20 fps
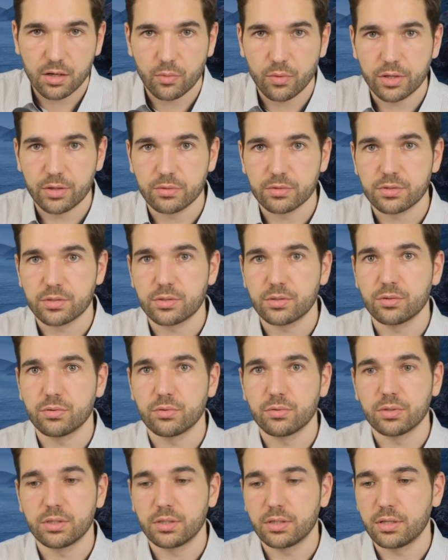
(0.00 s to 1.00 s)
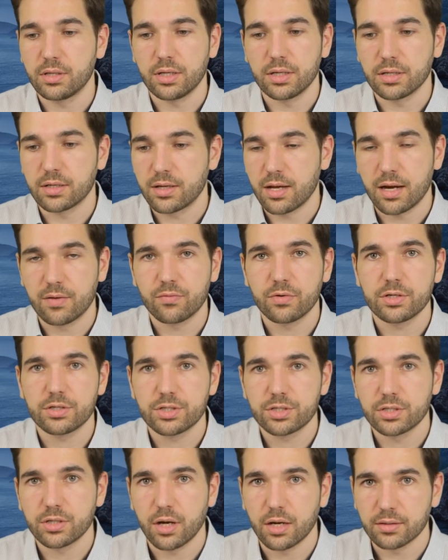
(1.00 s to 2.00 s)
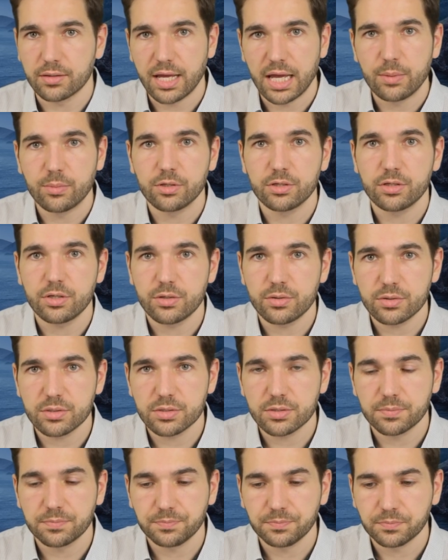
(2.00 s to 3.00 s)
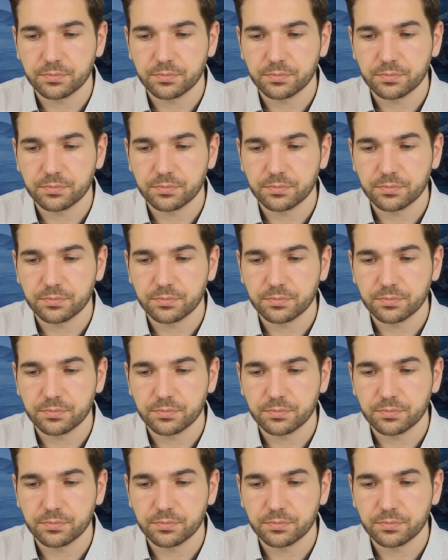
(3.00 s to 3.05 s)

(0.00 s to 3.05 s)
whether it's through uh, coverage on cable news,